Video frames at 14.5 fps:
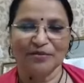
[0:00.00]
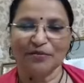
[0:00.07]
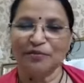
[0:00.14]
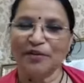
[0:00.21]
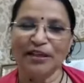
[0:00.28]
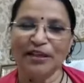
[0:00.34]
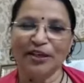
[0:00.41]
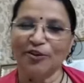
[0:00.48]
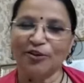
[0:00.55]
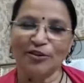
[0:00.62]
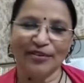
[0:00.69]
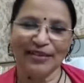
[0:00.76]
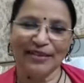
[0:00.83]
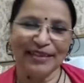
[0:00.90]
will
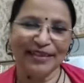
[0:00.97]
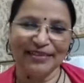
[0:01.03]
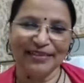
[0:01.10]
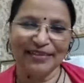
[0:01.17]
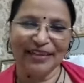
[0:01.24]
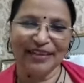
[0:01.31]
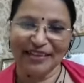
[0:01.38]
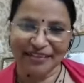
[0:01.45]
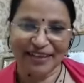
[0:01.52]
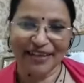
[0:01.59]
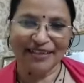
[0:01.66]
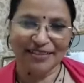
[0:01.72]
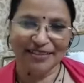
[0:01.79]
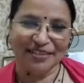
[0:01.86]
not take the
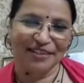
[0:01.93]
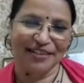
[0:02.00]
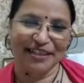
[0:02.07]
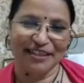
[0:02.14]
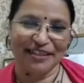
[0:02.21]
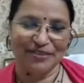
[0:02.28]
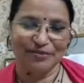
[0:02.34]
entire journey.